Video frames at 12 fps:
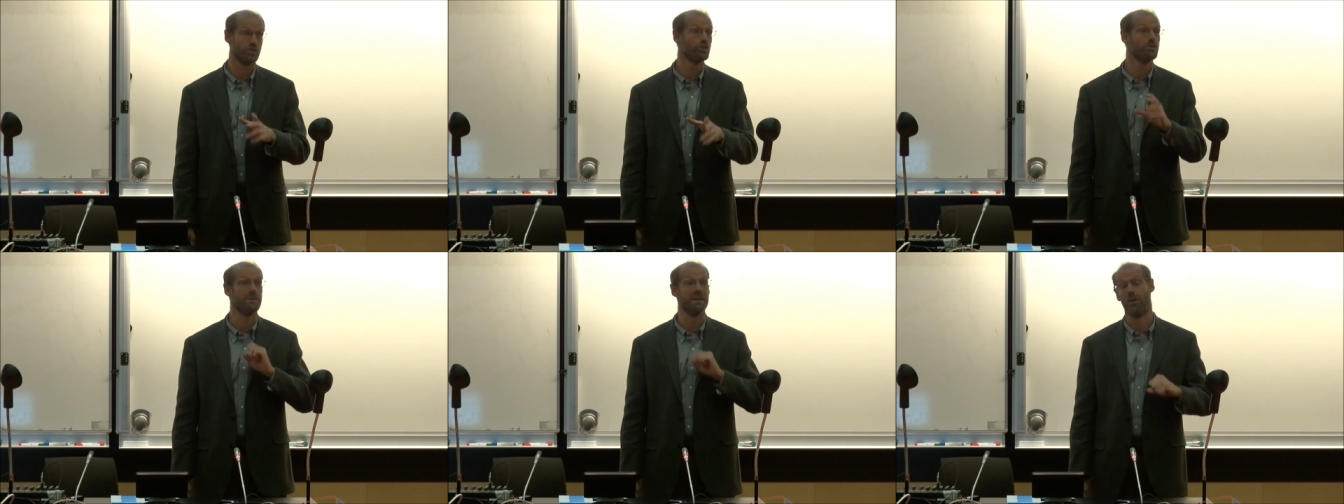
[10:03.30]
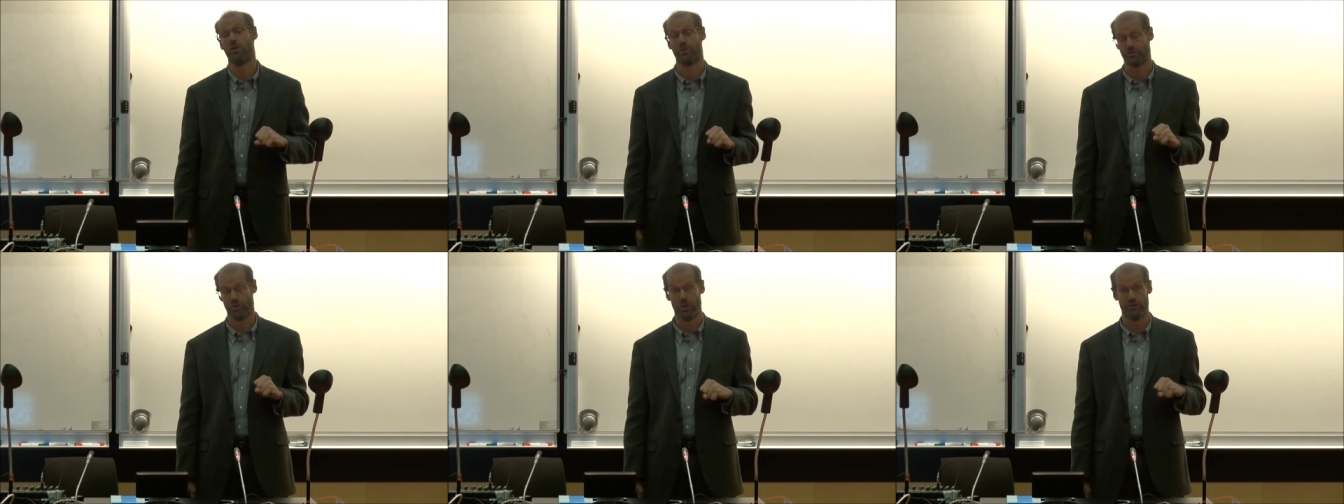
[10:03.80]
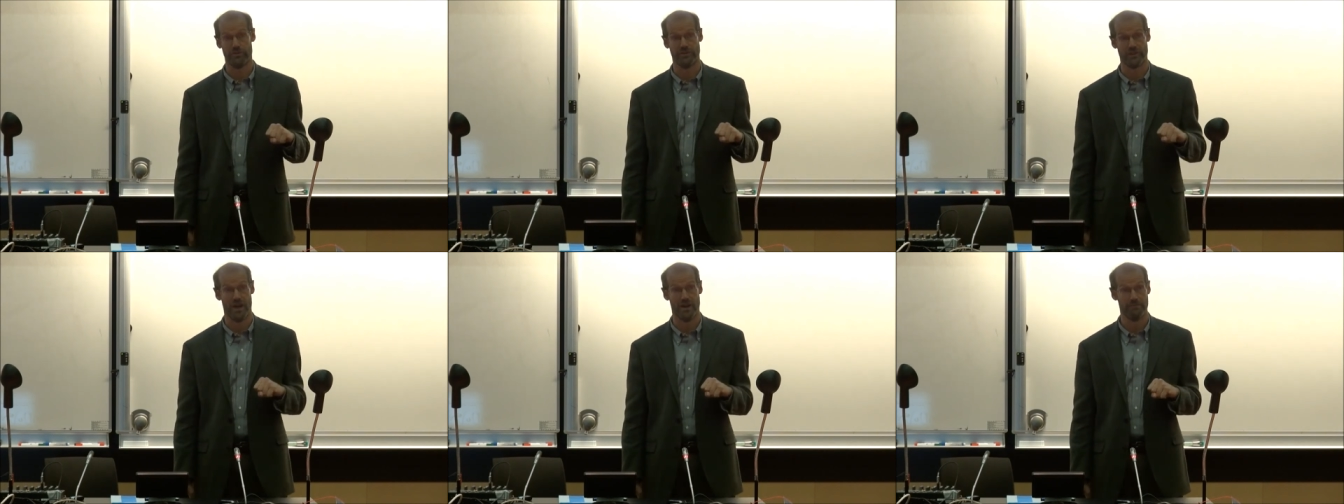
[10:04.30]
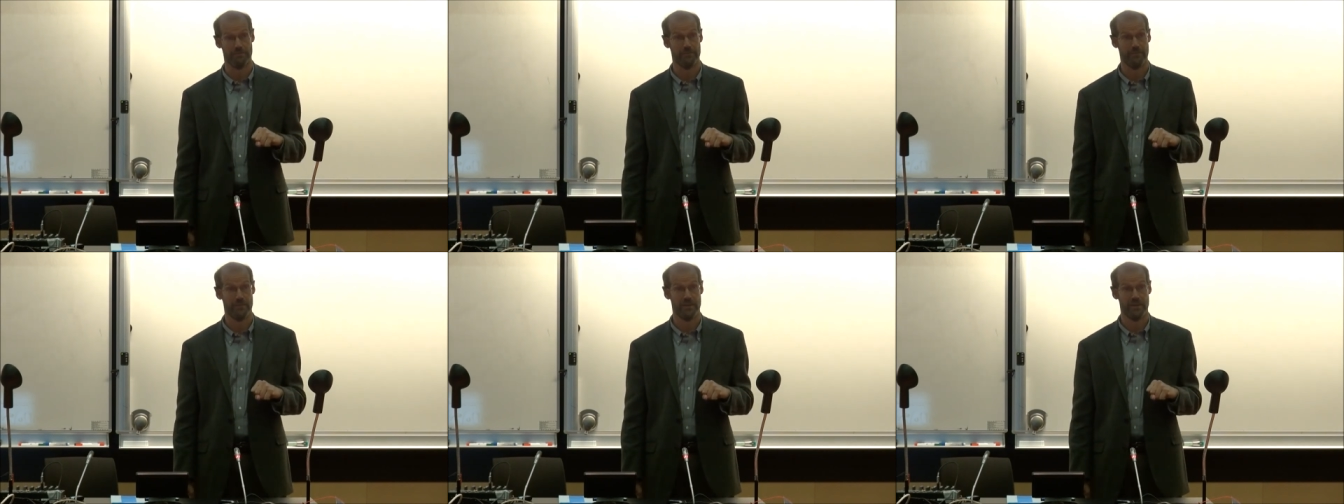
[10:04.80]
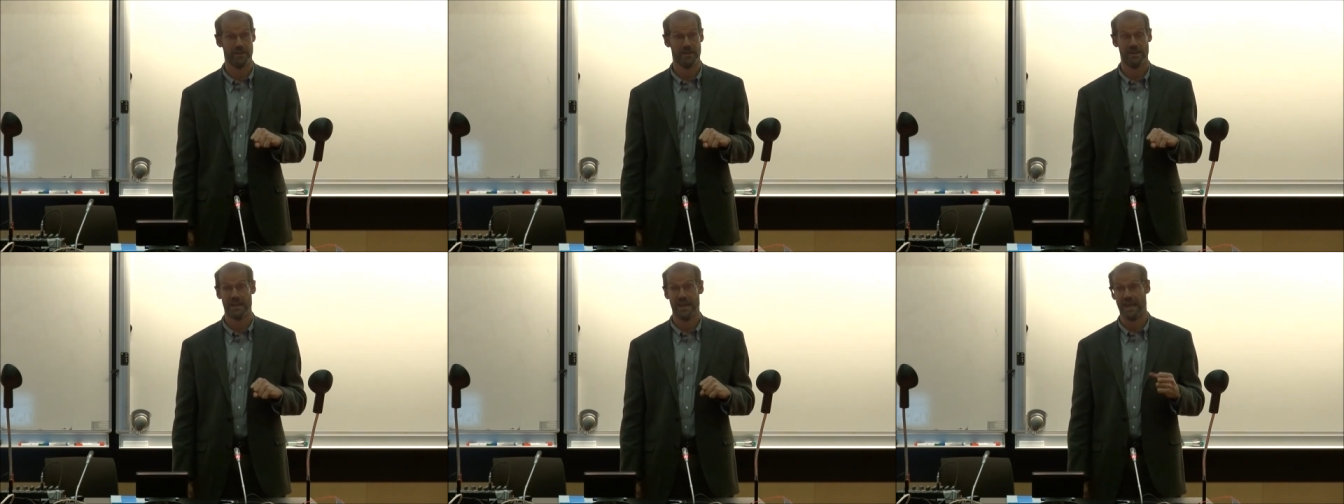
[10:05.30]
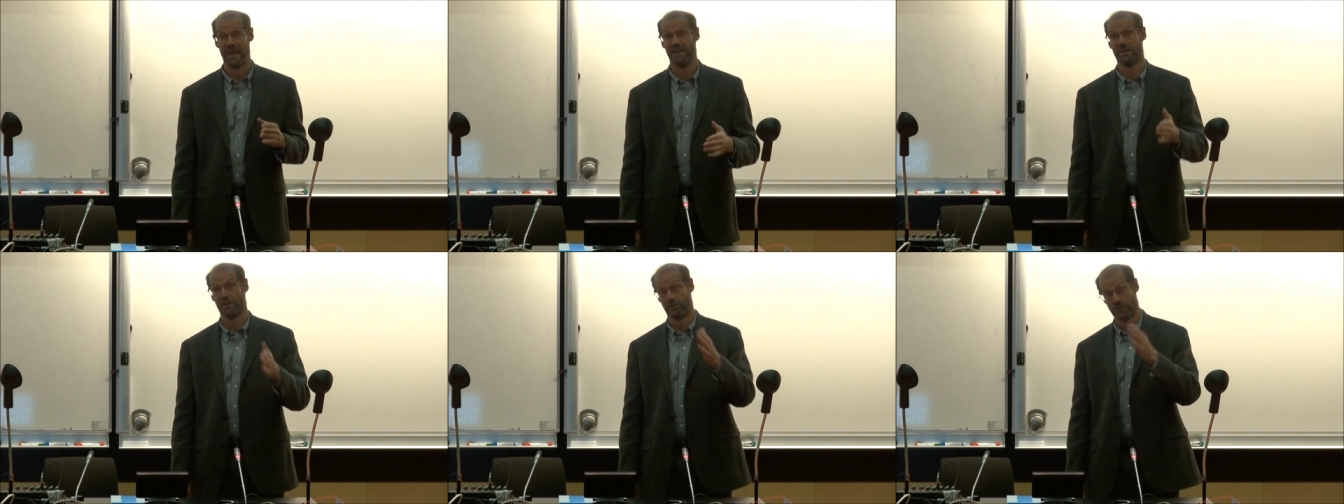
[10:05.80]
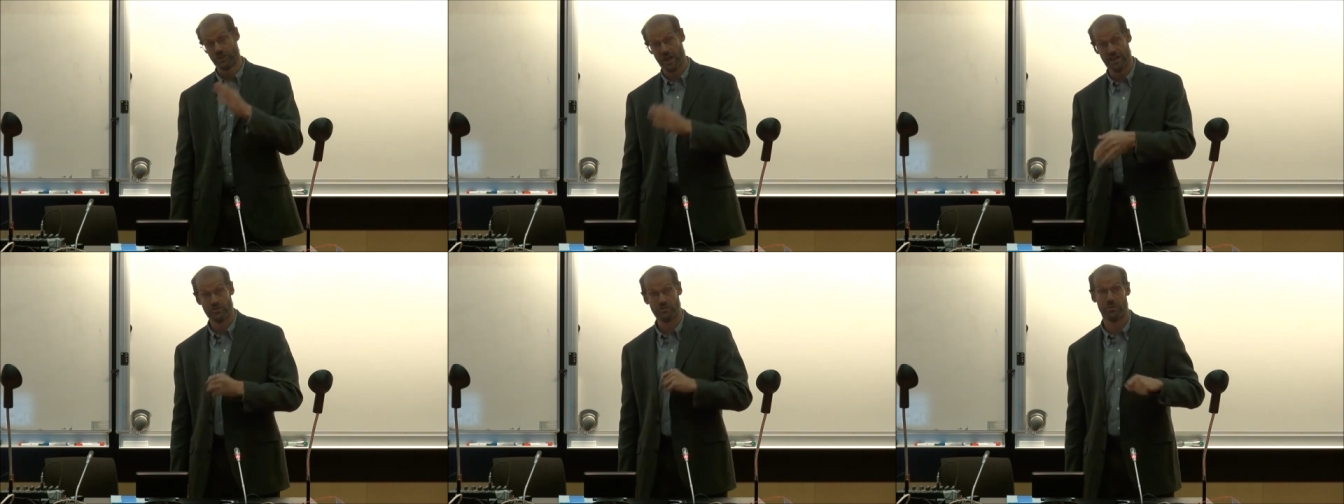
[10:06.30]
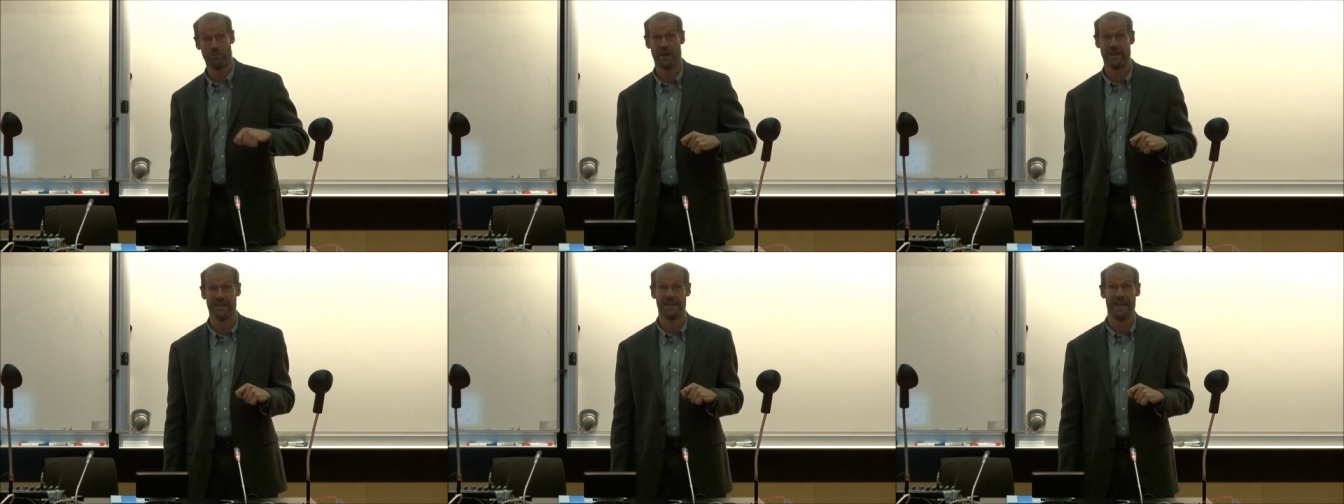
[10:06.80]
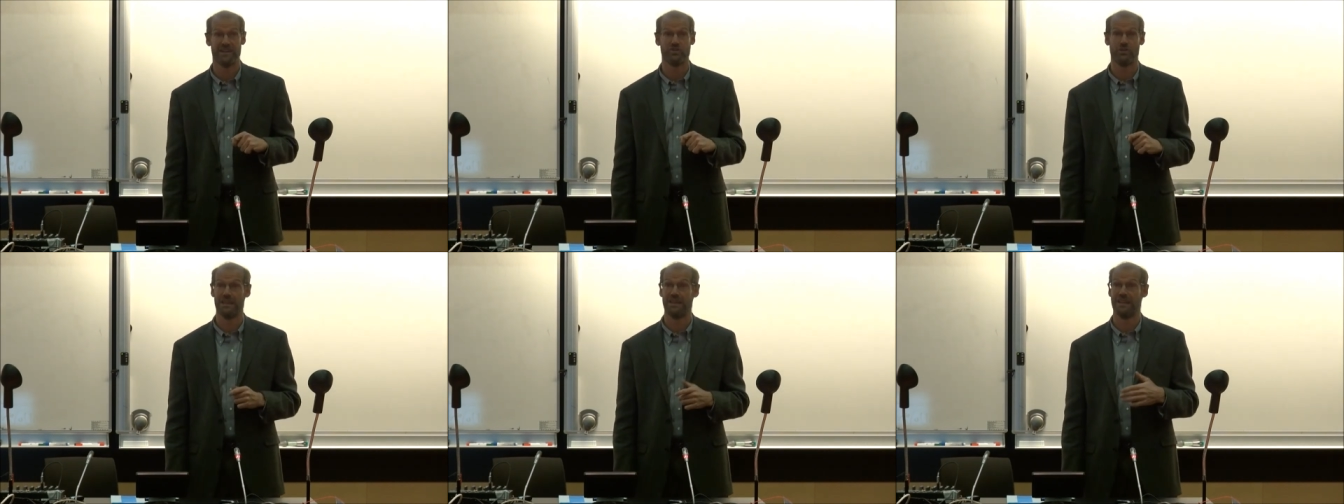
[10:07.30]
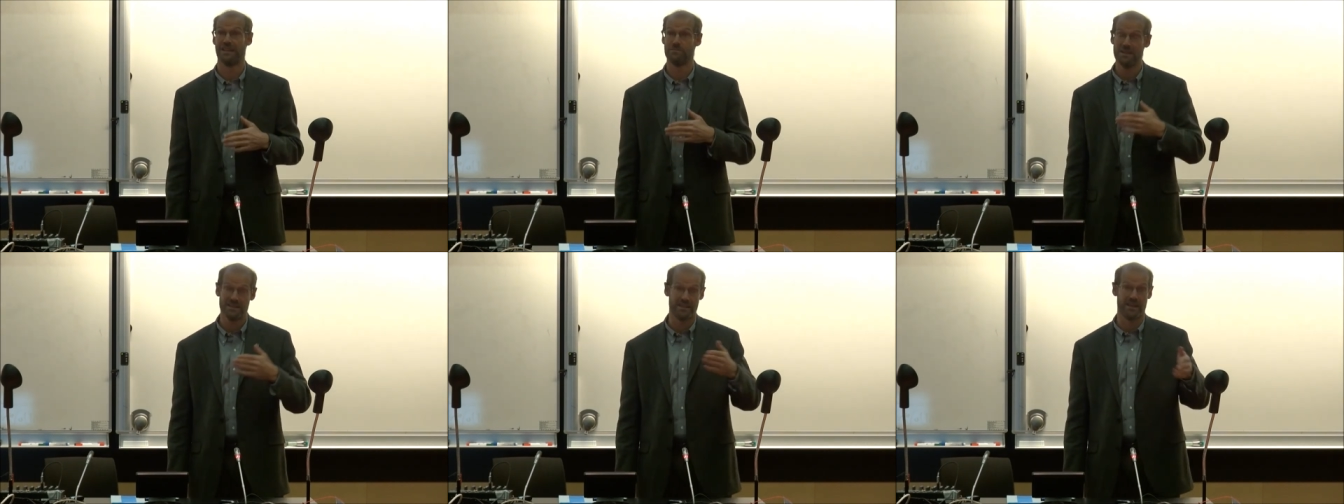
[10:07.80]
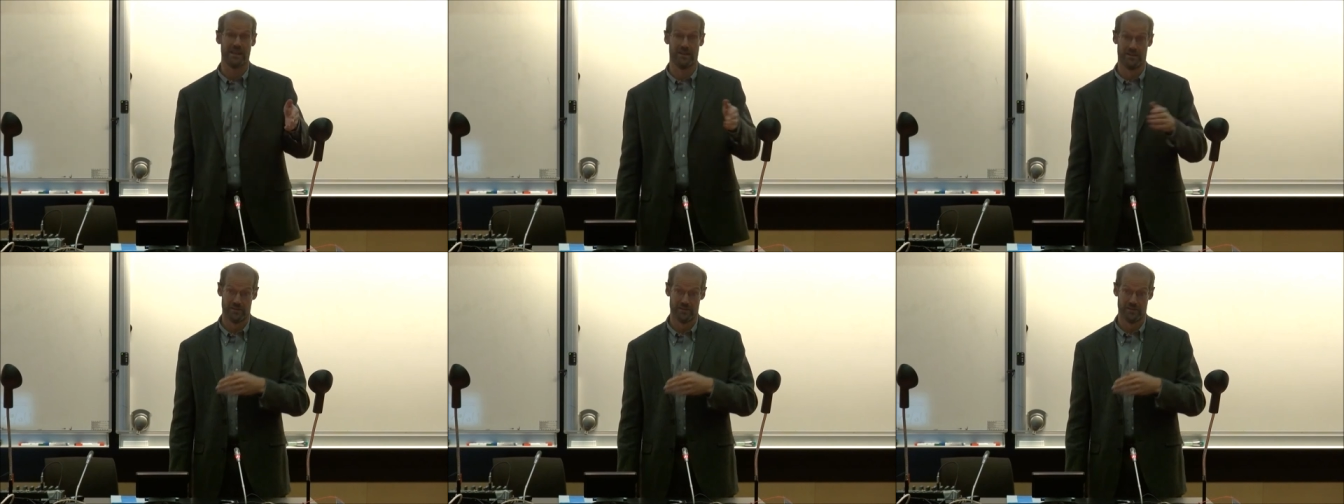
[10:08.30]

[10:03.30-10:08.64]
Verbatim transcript: it should be almost all of the time. And Rajan and Subramanian had treated it as missing,